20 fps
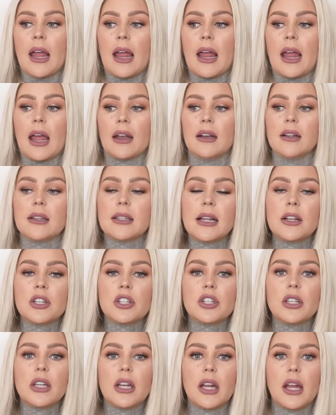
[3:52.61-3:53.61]
And
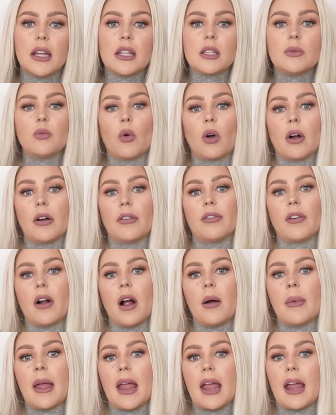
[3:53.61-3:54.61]
essentially, it's more
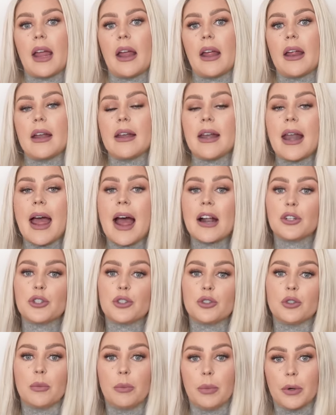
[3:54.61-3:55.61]
from a
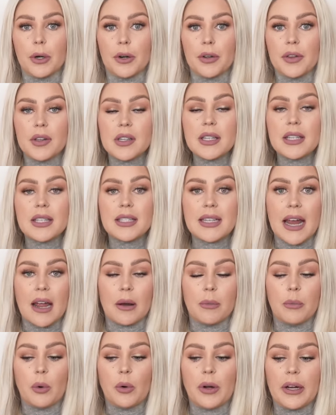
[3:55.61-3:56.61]
natural birth
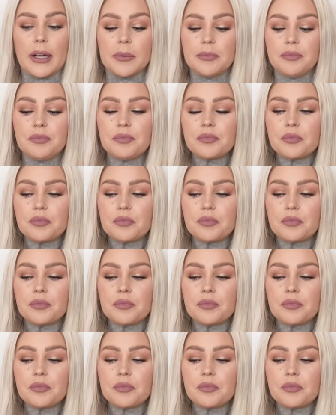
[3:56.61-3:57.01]
standpoint.